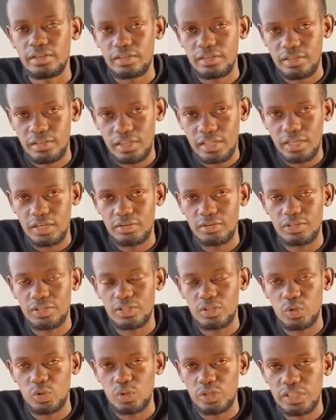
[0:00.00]

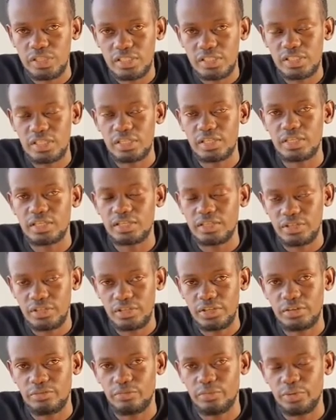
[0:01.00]
earring or listening
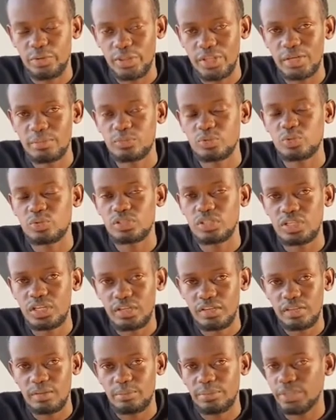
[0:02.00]
ear for them to
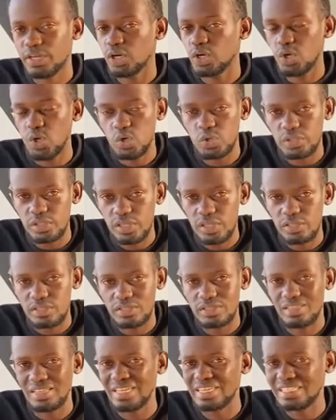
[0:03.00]
tell them their
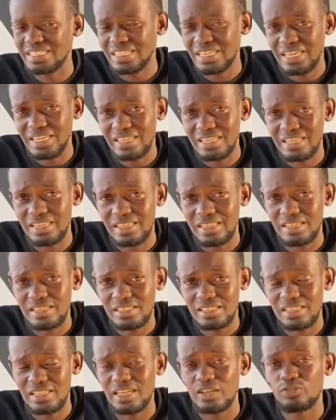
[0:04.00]
concerns, their
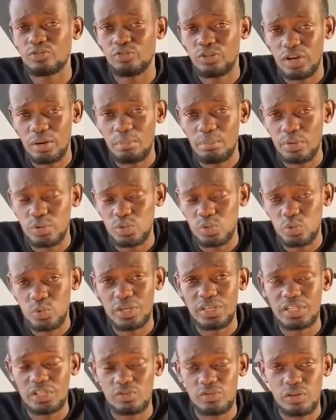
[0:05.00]
challenges, their troubles,
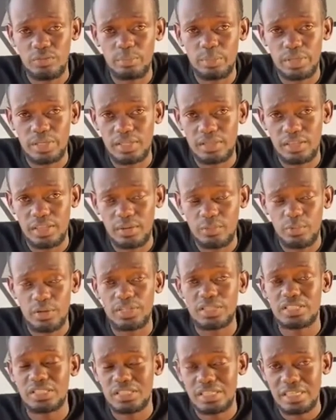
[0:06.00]
what is troubling them, what
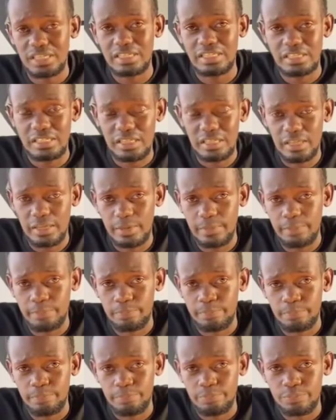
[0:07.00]
is challenging them.
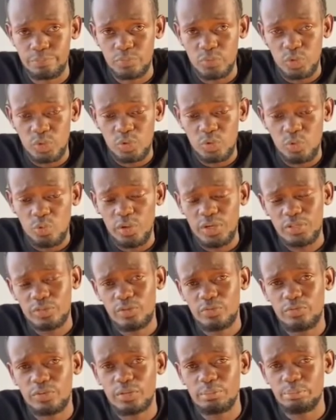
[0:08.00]
Quite
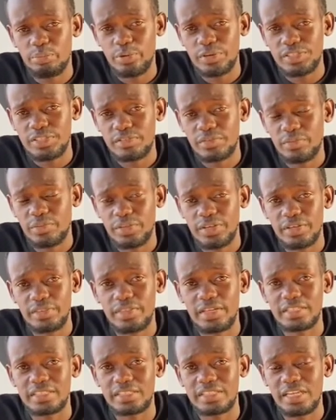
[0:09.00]
often parents think
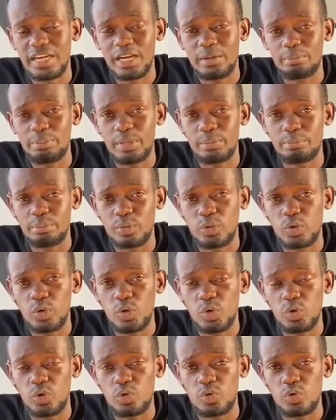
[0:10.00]
that young people,
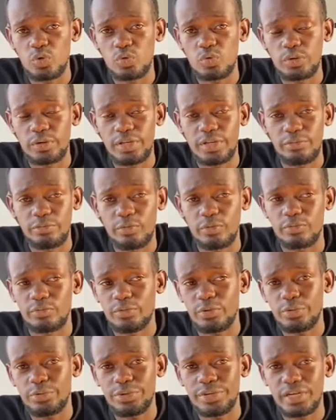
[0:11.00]
or if you're
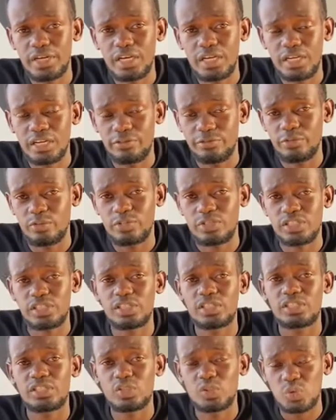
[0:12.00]
very young, if you're
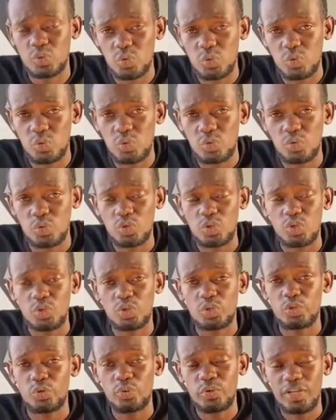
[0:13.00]
still in school,
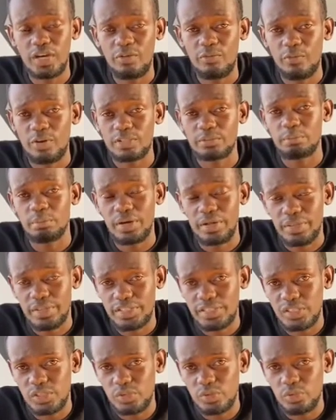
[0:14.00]
you don't have what
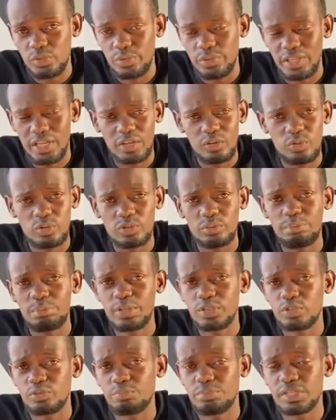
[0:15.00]
bothers you. They are not
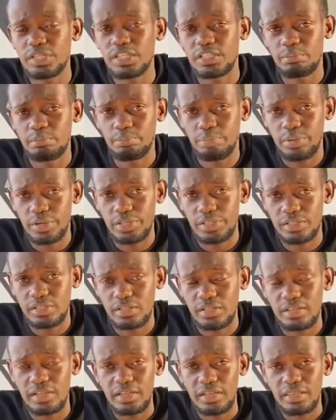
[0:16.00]
meant to be depressed.
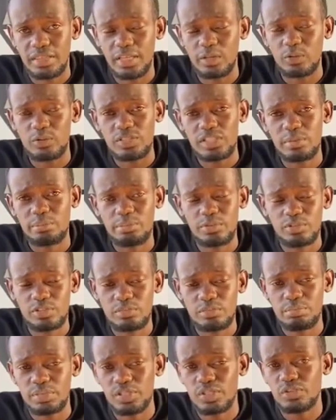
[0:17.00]
They are not supposed
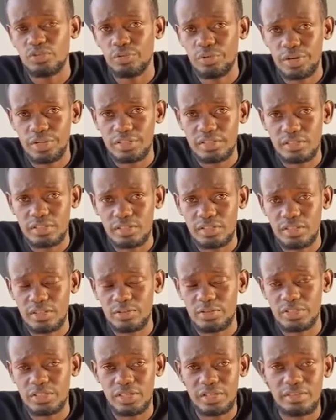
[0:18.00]
stressed. There
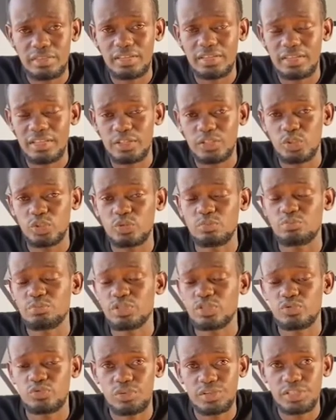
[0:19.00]
is nothing that should be
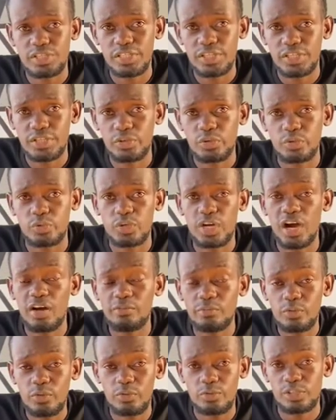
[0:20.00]
stressing you. You
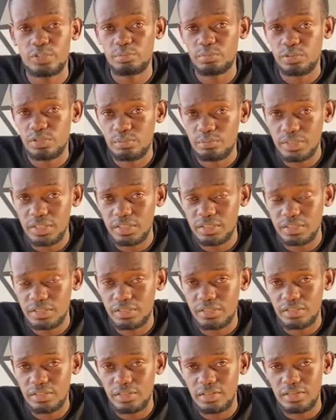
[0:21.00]
have no
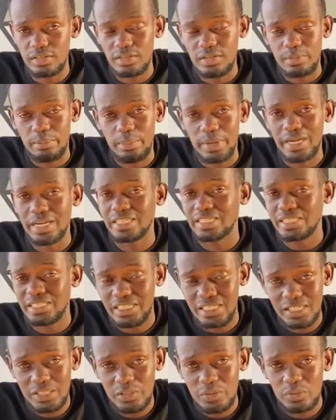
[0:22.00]
responsibilities. But I
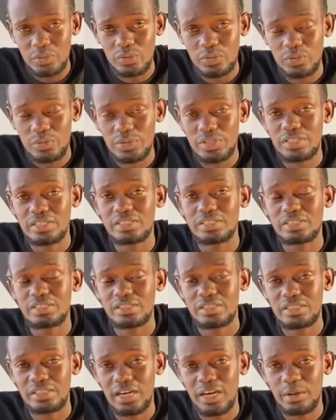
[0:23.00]
tell you, these
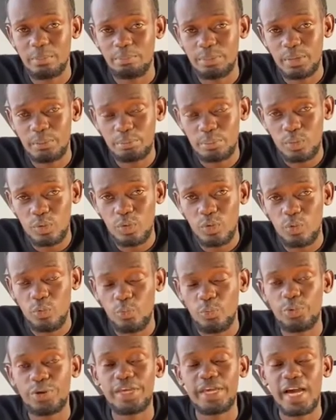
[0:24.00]
young people,
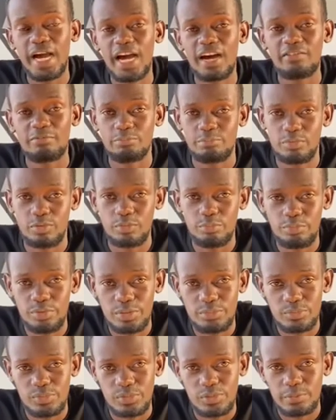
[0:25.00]
we have
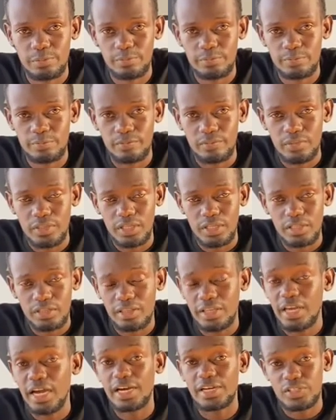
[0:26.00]
problems.
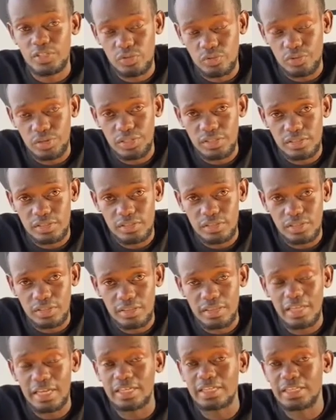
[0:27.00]
They are stressed.
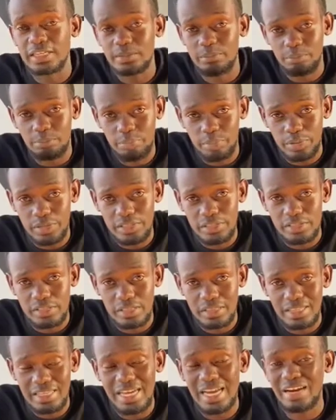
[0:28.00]
They are depressed.
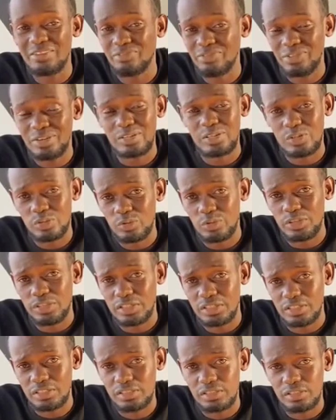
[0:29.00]
They are frustrated.